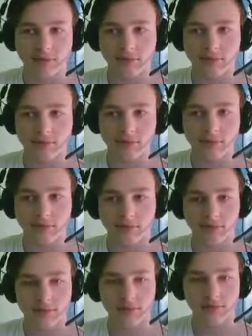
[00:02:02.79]

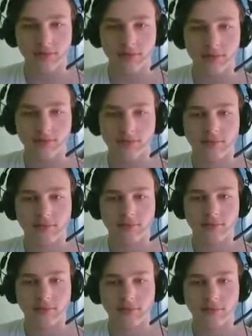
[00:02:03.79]

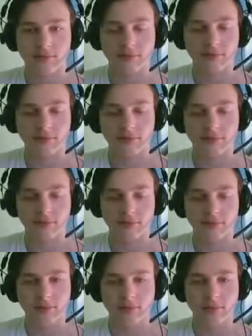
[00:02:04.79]

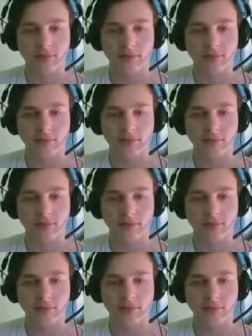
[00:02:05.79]
No one is speaking in this clip.